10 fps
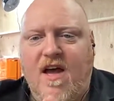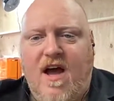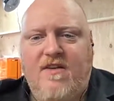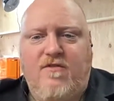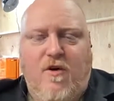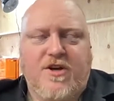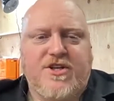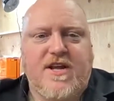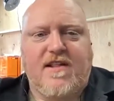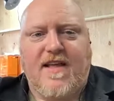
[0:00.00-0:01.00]

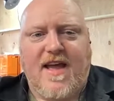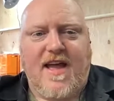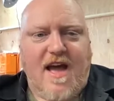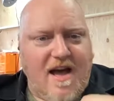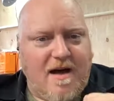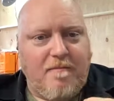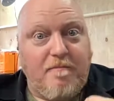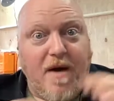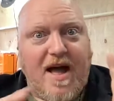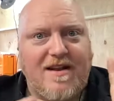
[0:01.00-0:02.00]
unfortunately.
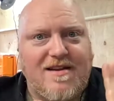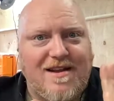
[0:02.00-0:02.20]
But